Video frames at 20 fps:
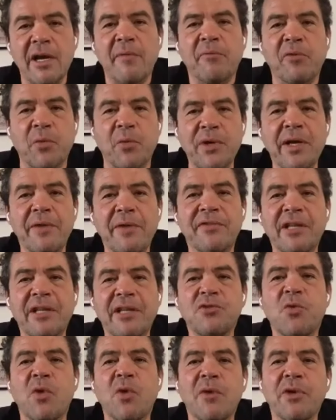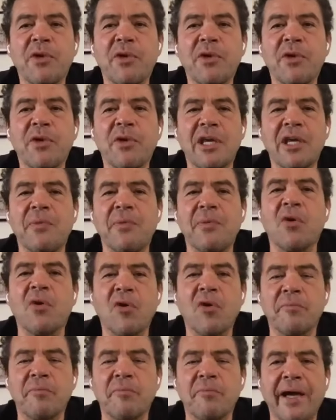But we have that's why we keep on going
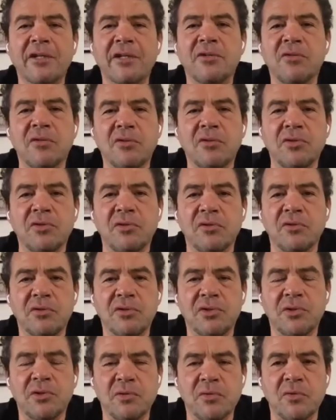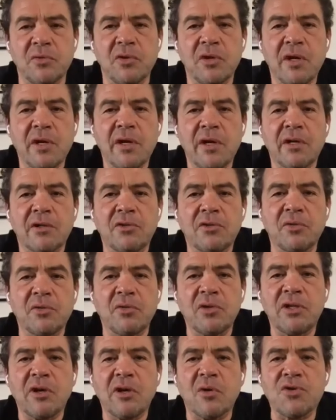back to to to to
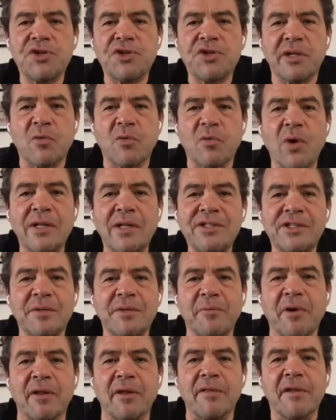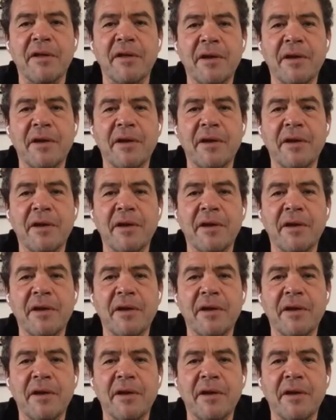the ocean once a month